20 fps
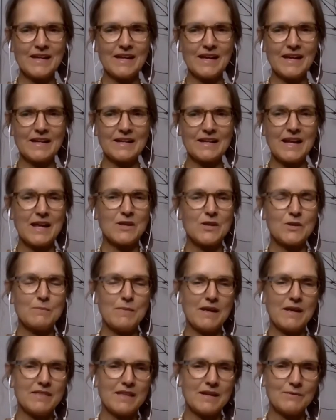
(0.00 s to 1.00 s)
And again, you
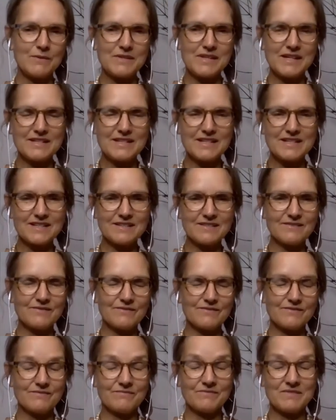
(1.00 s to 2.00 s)
might think, well, that doesn't
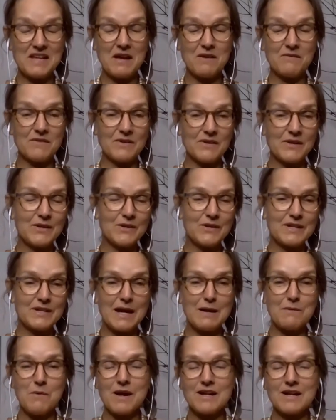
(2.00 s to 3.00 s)
sound very good.
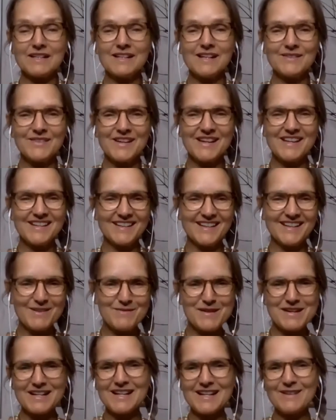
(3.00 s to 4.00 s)
I want to love. I
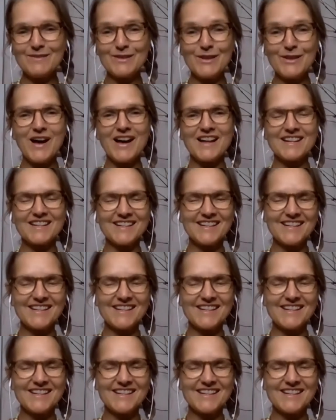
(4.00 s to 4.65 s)
want to love a lot.